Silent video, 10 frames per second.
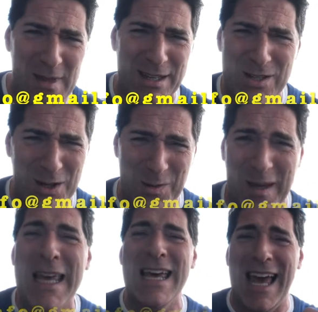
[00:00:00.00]
Excuse me,
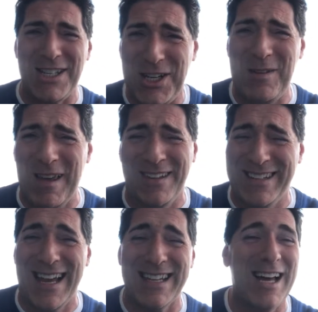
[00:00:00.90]
at
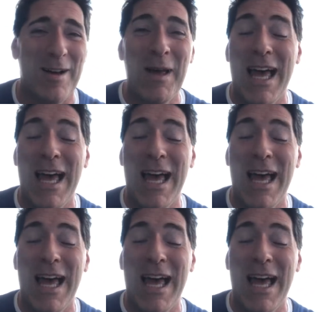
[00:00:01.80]
gmail.com.